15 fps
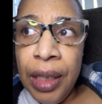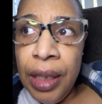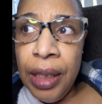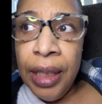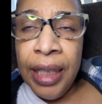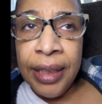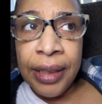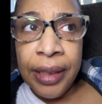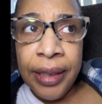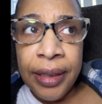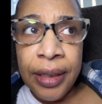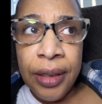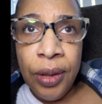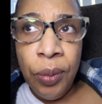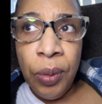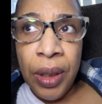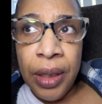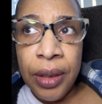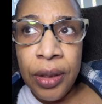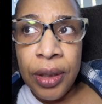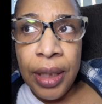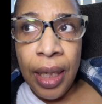let's listen to
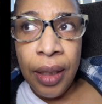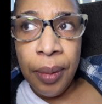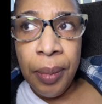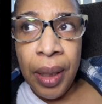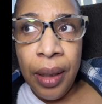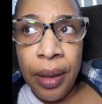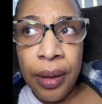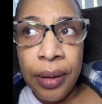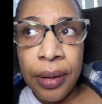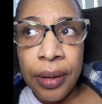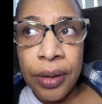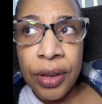what Charlemagne